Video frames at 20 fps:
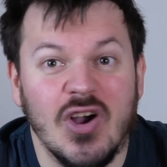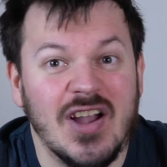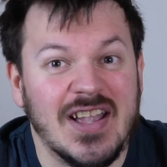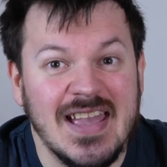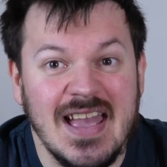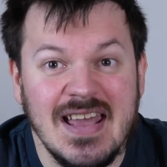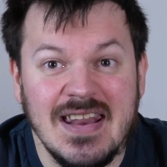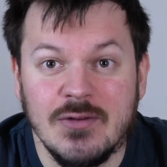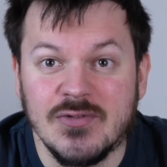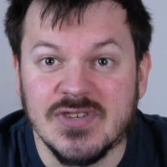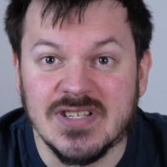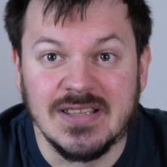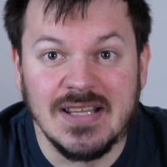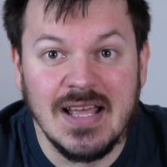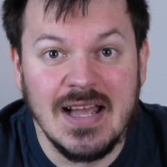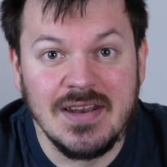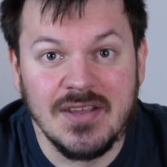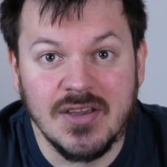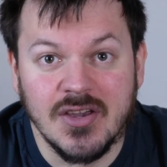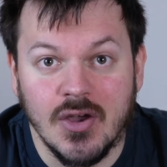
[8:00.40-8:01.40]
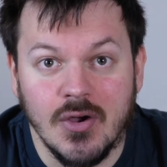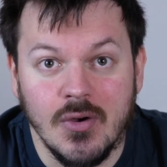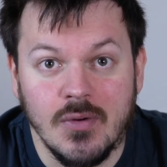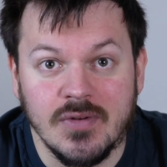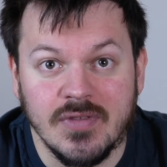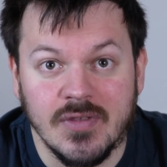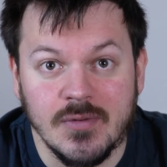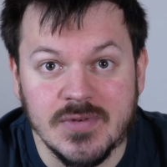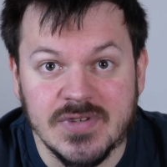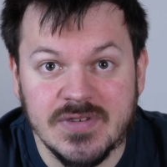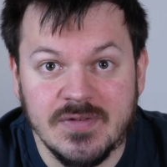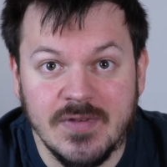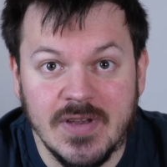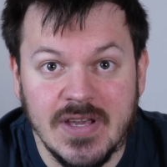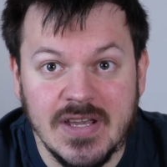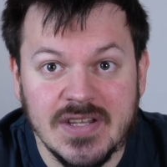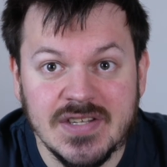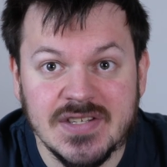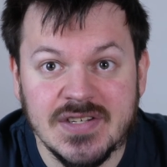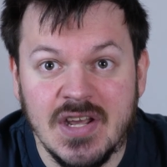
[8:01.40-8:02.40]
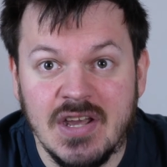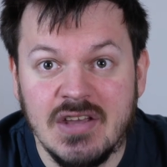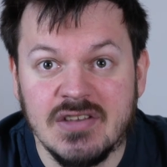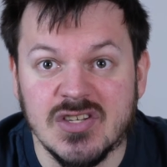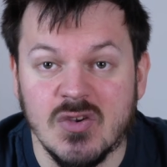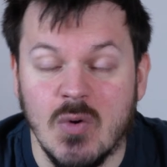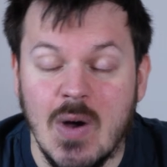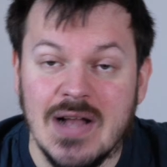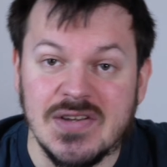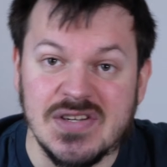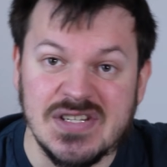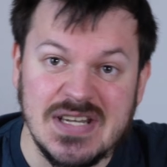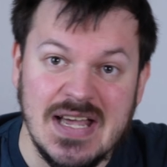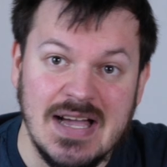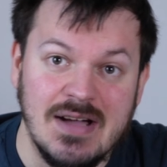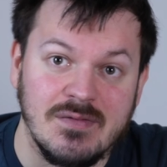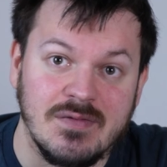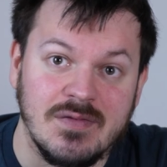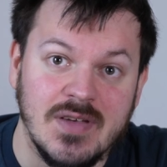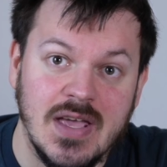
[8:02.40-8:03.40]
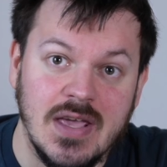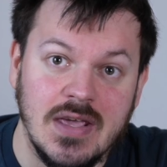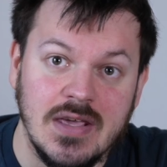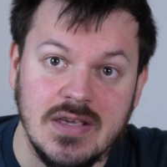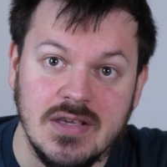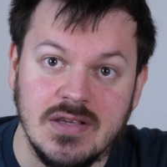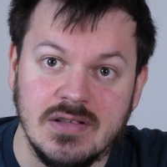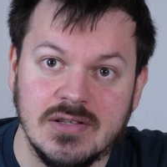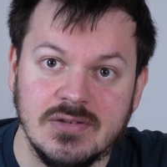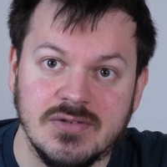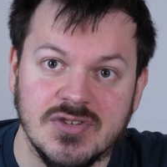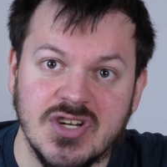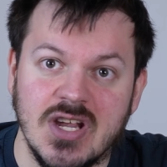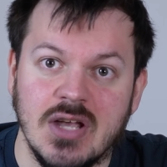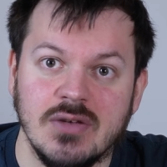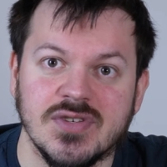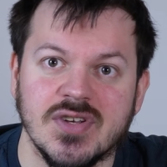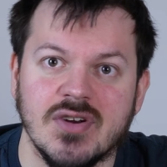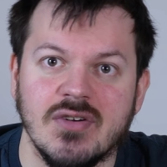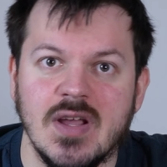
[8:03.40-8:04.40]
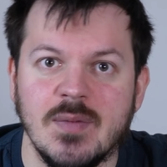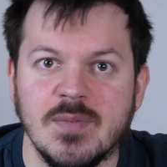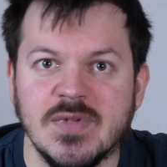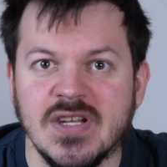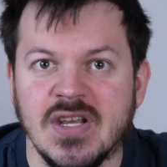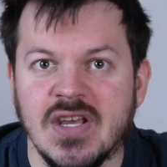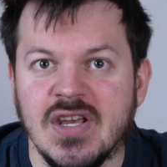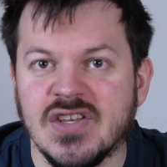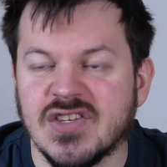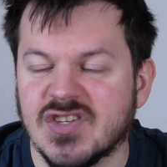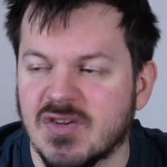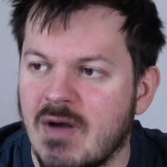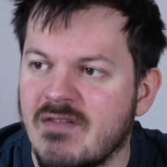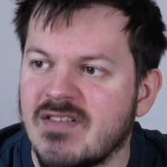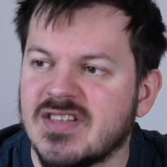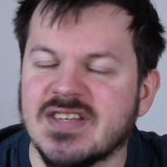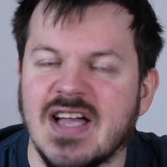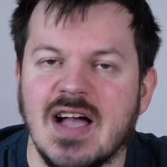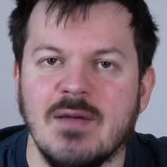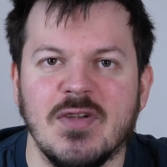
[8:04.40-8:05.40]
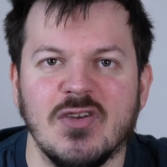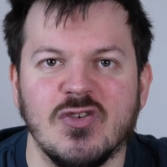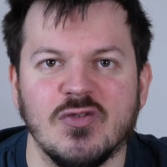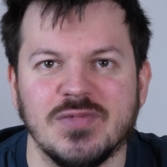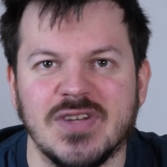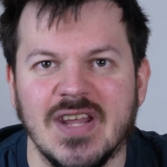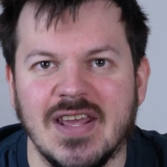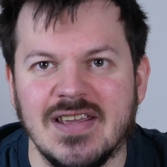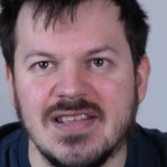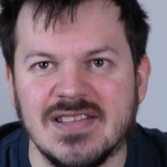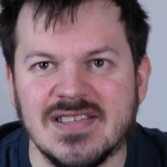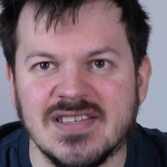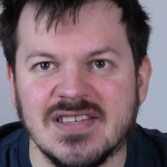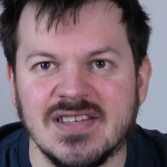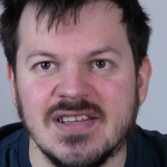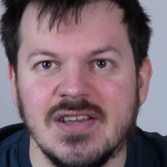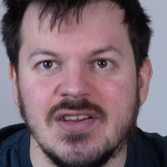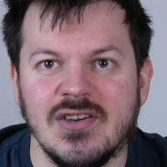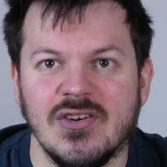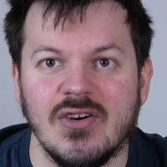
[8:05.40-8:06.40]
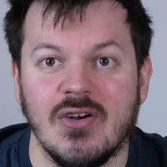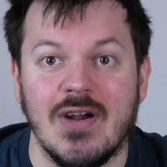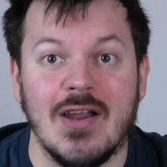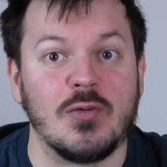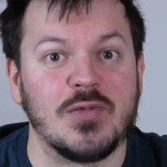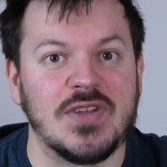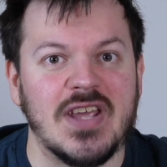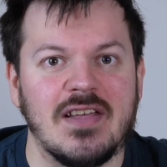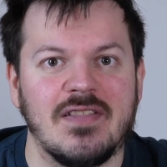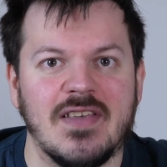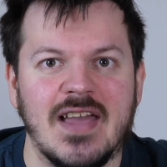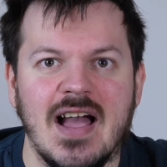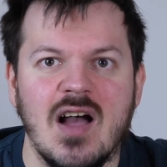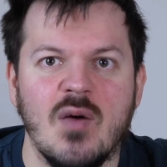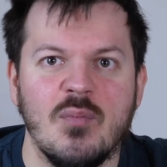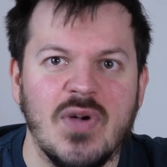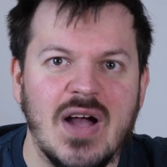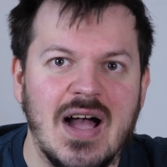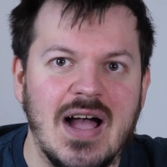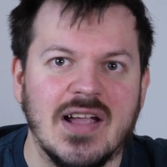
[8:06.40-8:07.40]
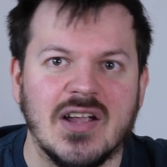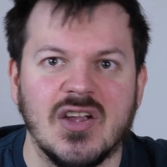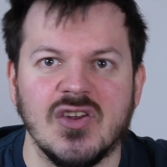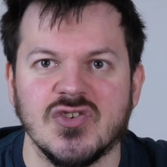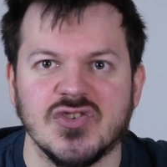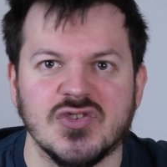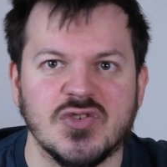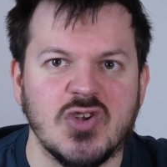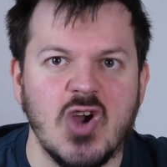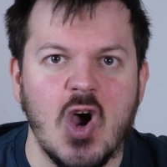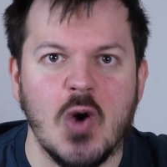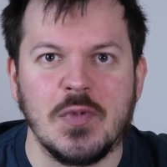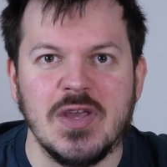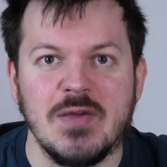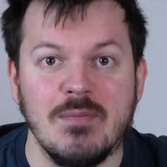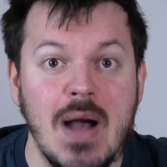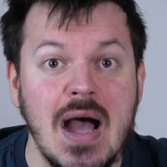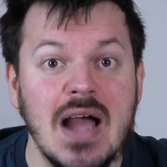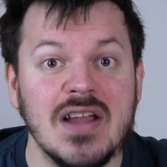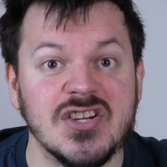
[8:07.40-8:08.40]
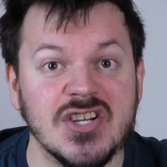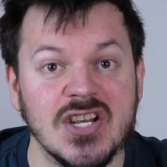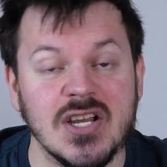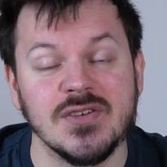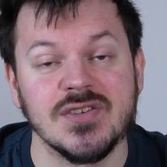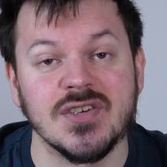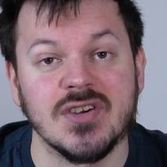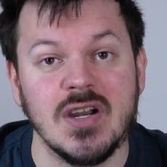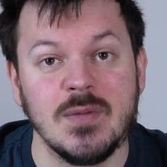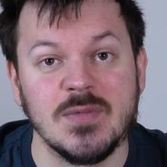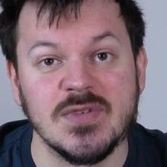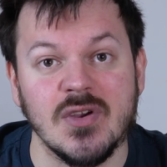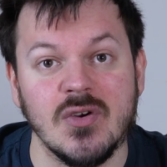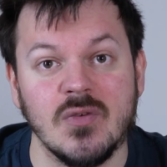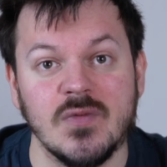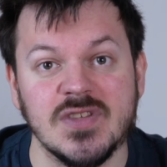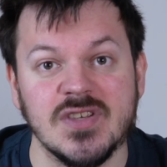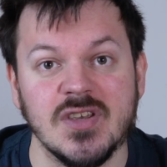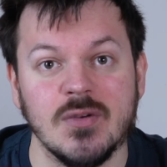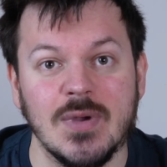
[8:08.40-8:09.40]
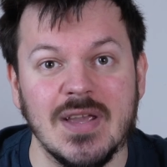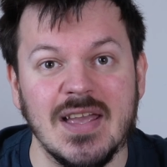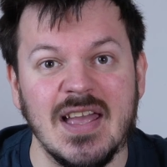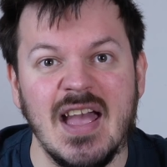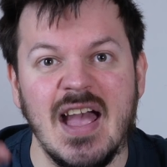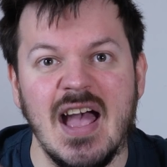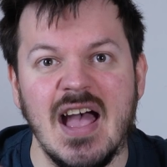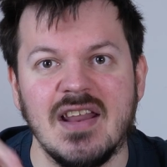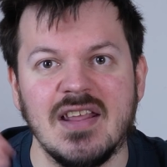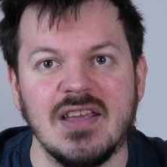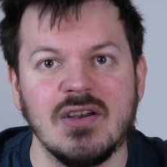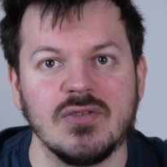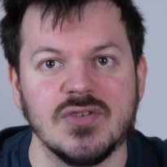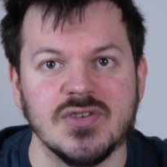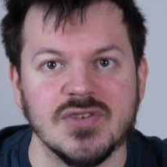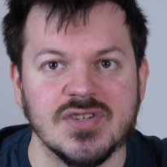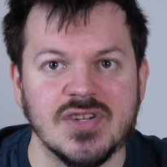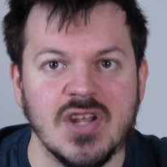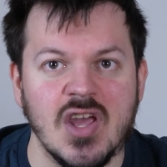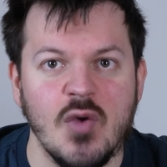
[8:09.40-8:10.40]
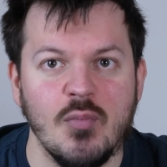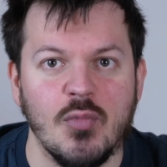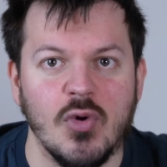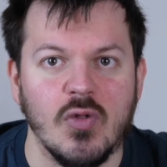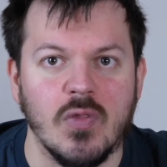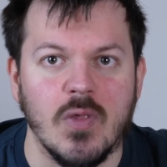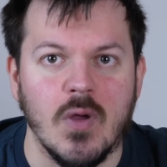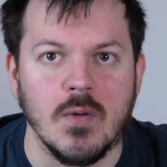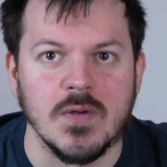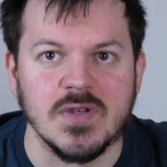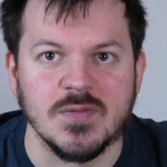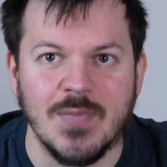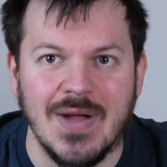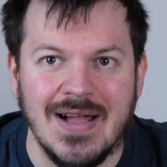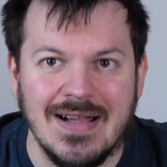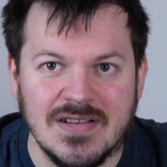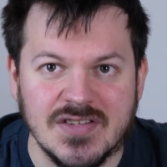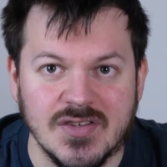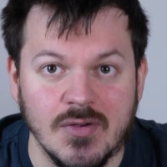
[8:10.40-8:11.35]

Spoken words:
again, it was a line of code that was fixed, so I just have a little shell script, so every time it updates, or I update the app, I can just copy my shell script over to it, and it'll just put those back.